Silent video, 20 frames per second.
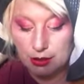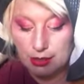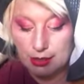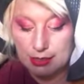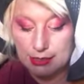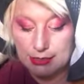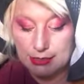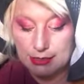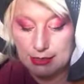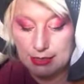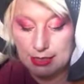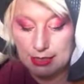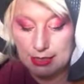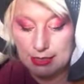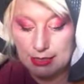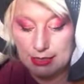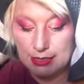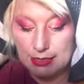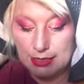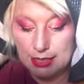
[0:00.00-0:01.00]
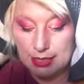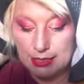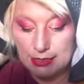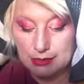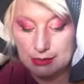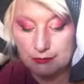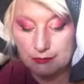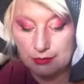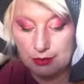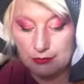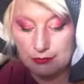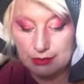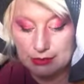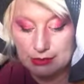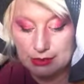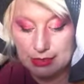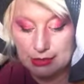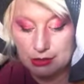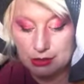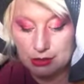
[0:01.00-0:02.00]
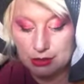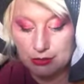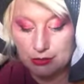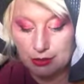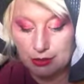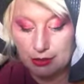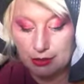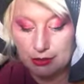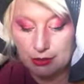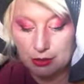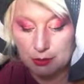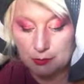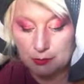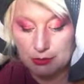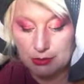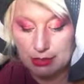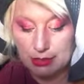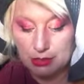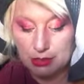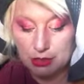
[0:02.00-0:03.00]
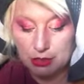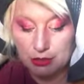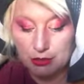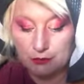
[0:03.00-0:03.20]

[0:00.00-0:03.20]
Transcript: As in any case involving statutory interpretation,